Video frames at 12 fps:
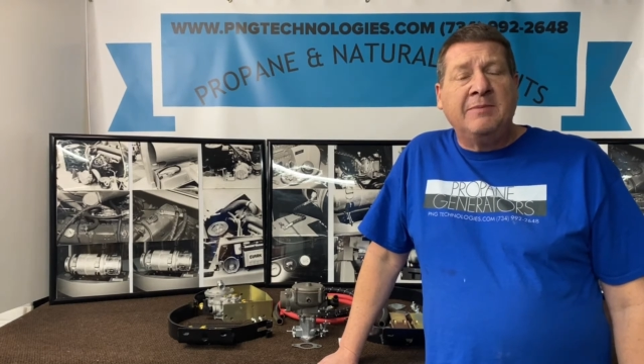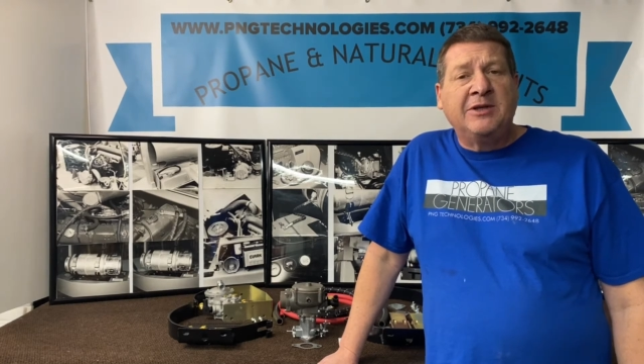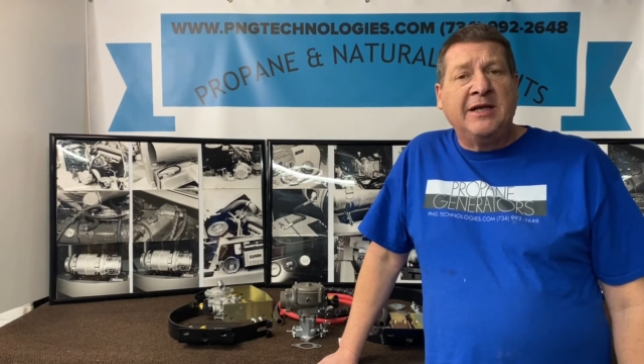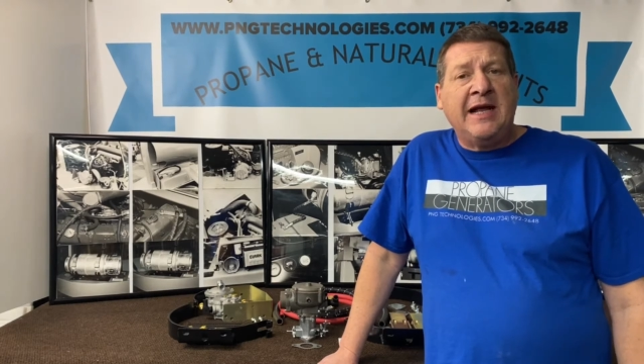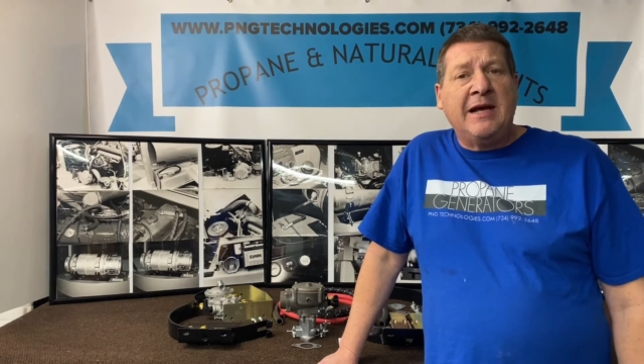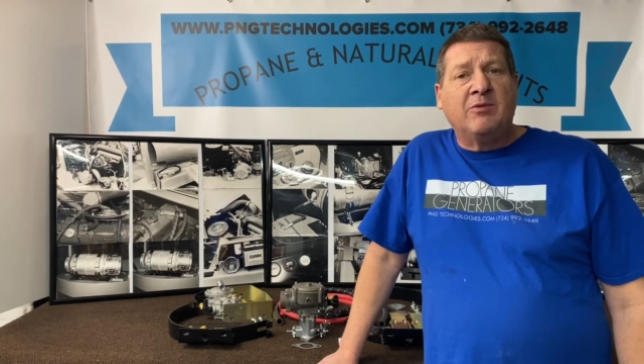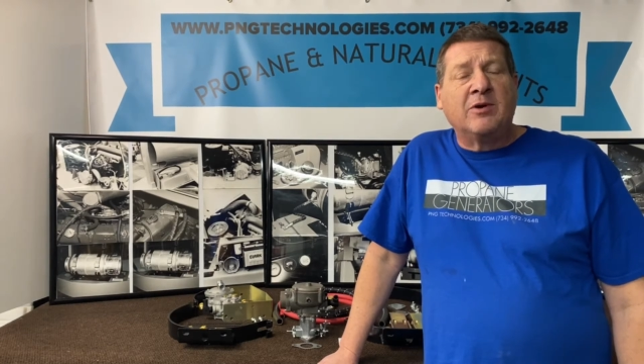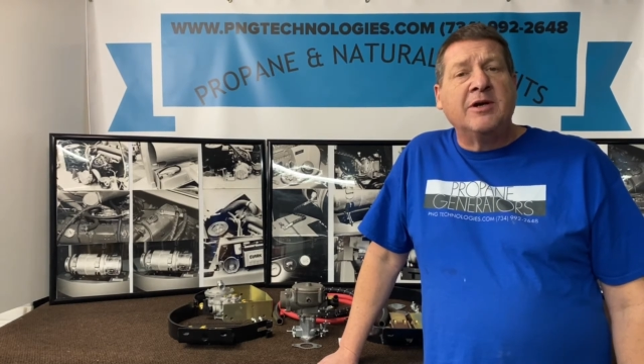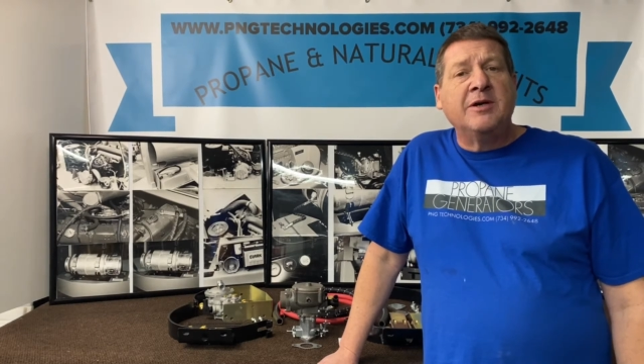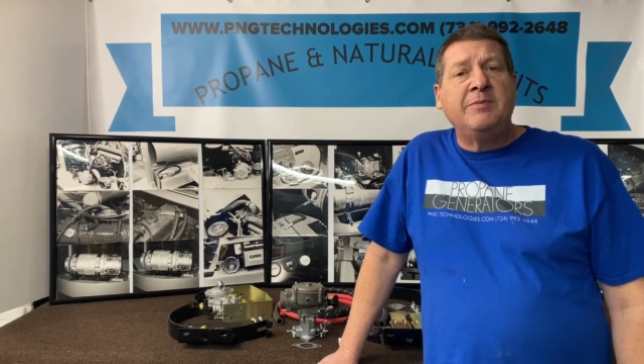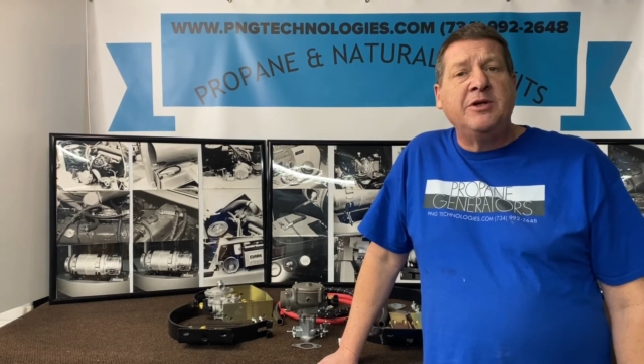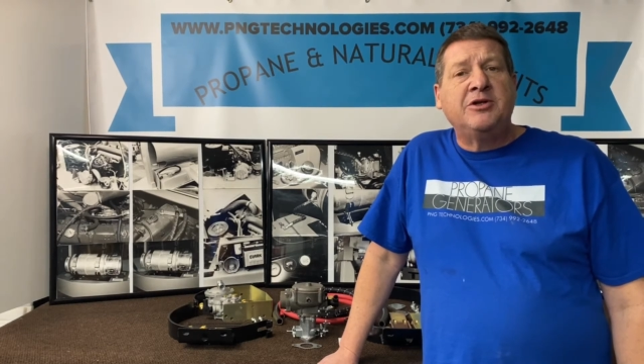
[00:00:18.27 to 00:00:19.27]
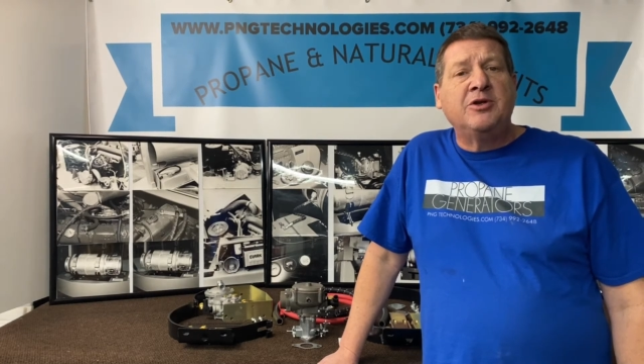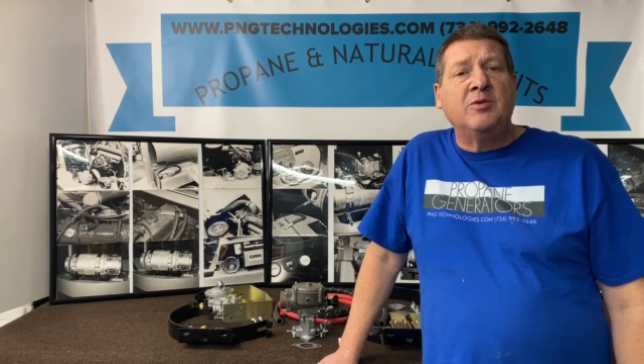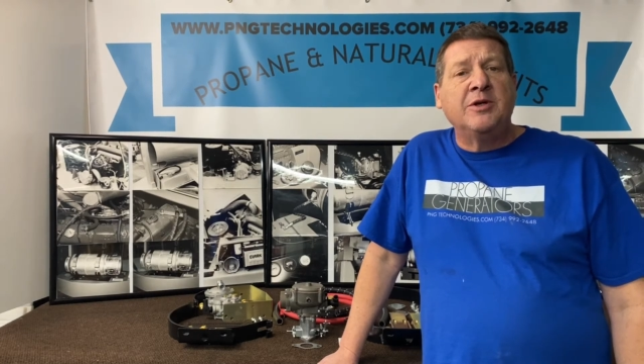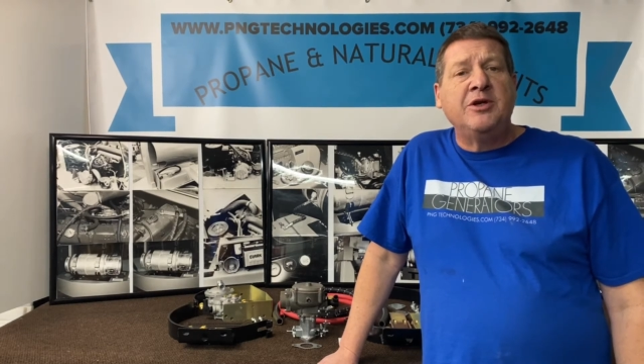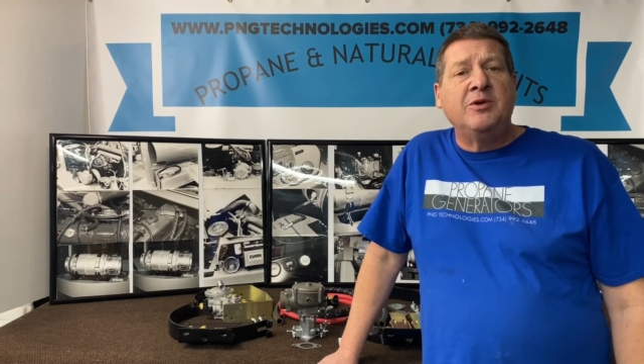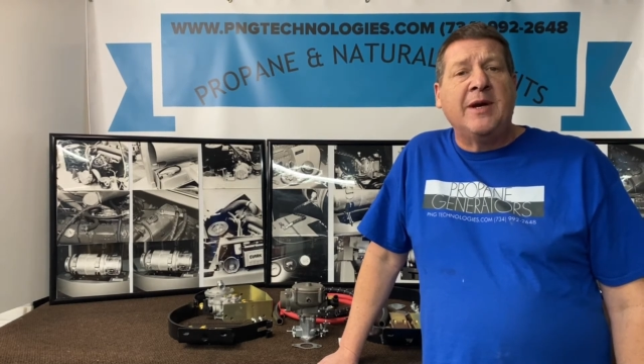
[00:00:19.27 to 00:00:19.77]
Today we're going to be
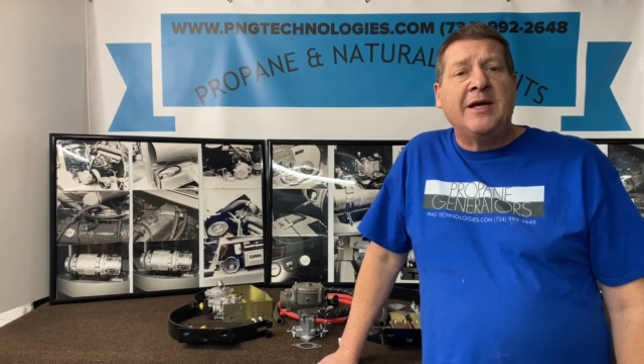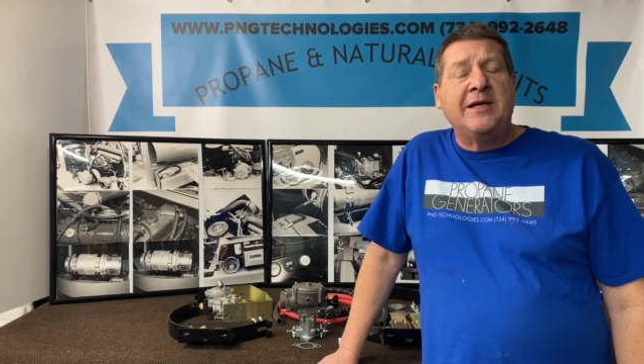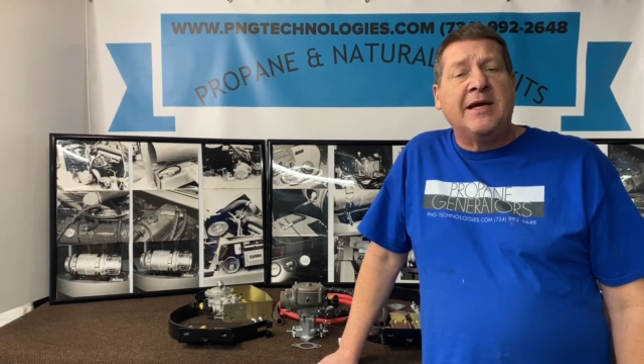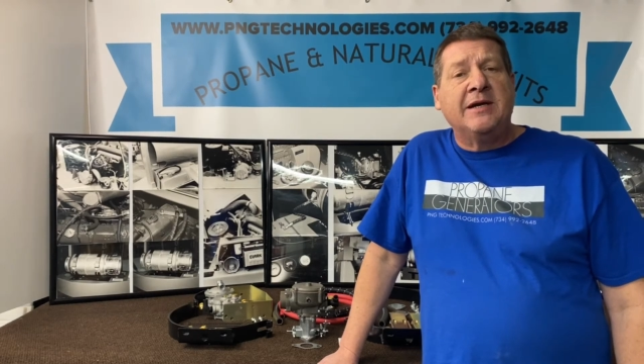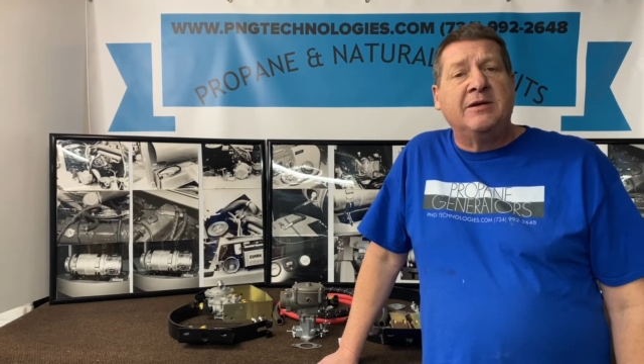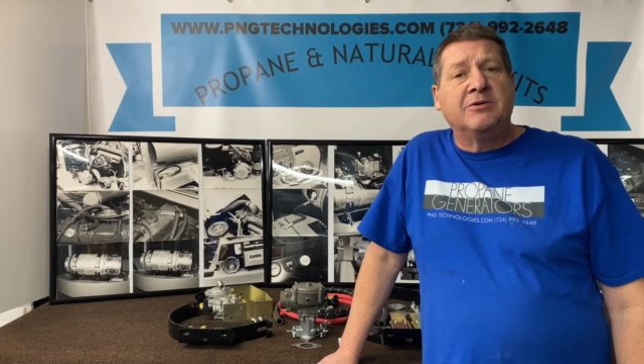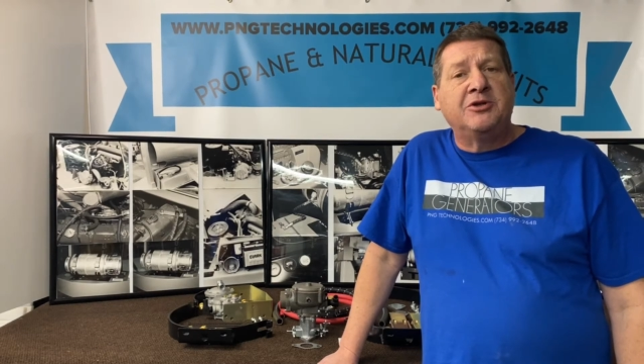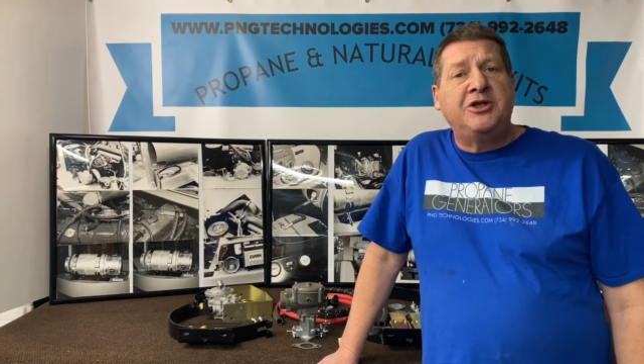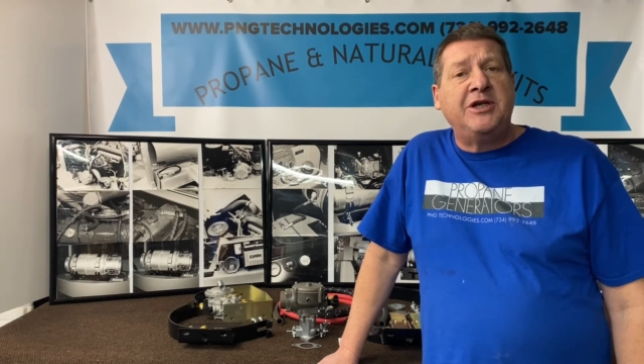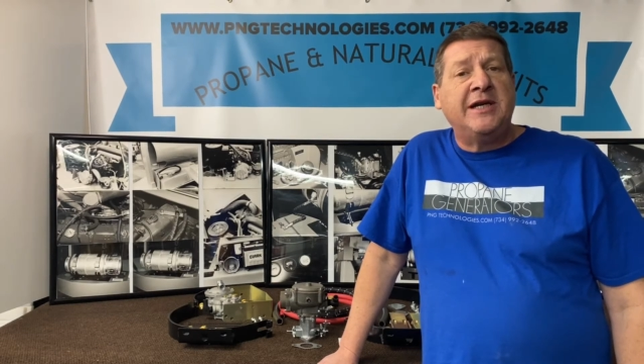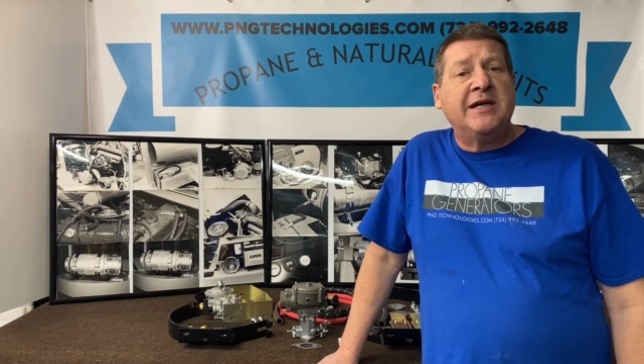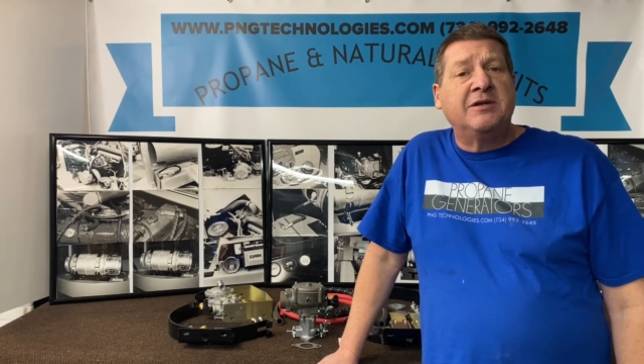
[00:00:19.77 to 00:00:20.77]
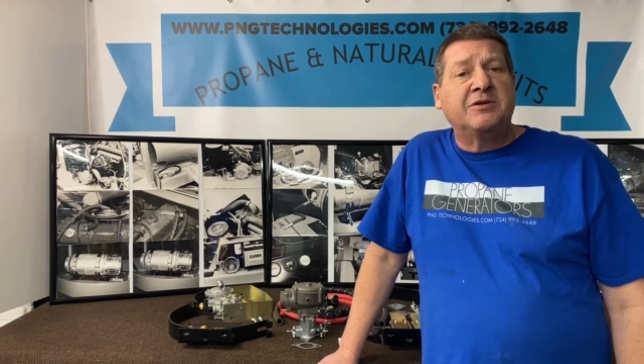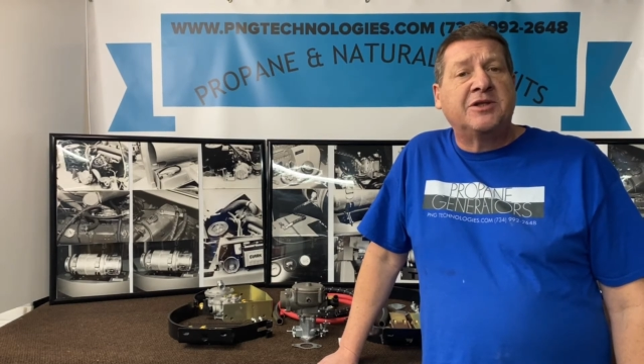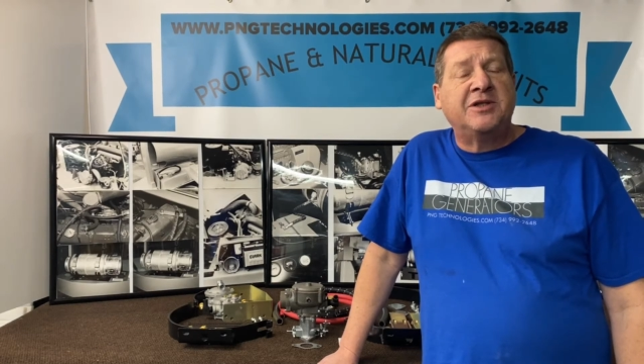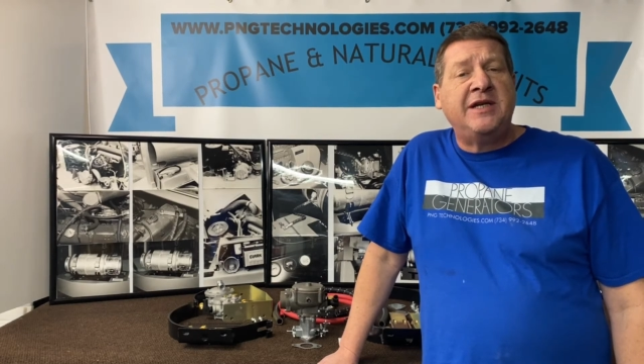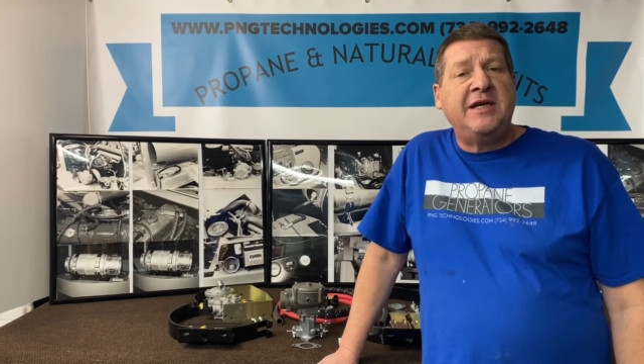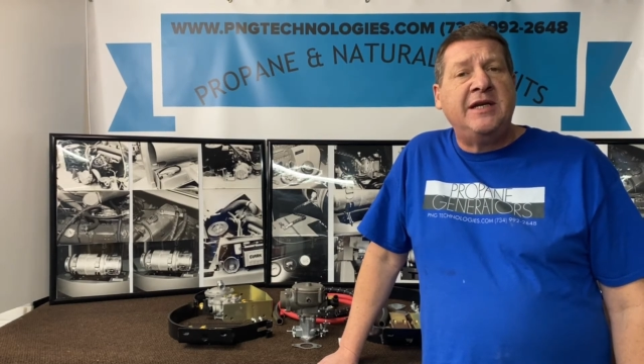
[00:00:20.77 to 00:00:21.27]
showing you a Yale
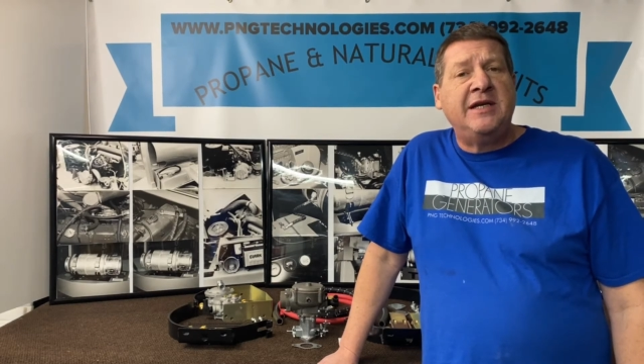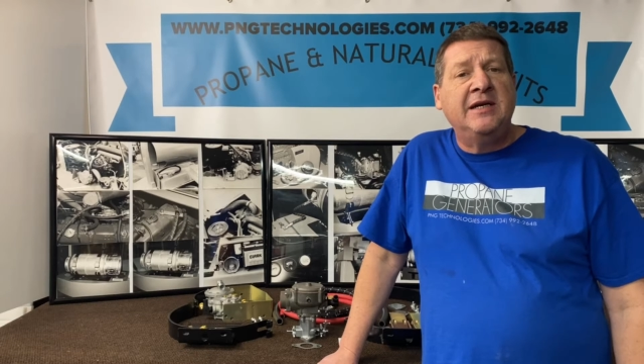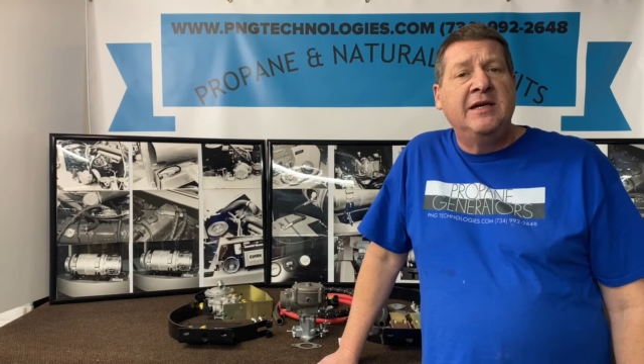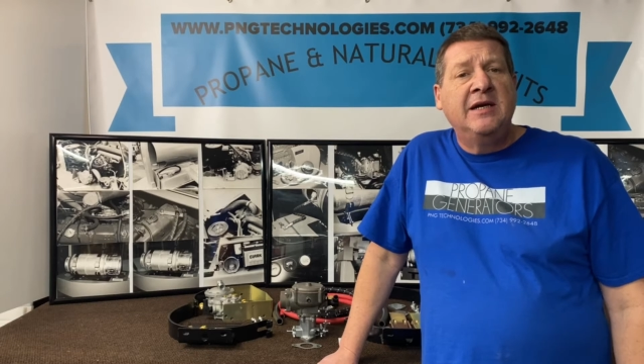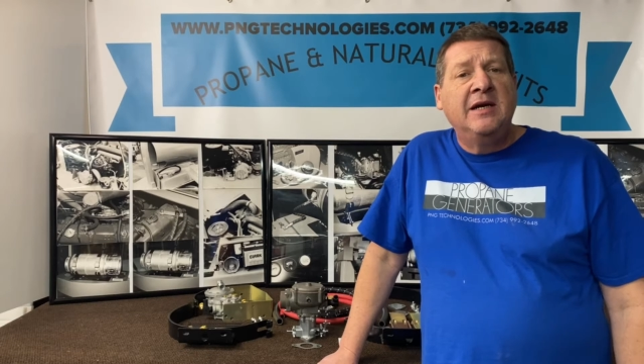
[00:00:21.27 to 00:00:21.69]
GLC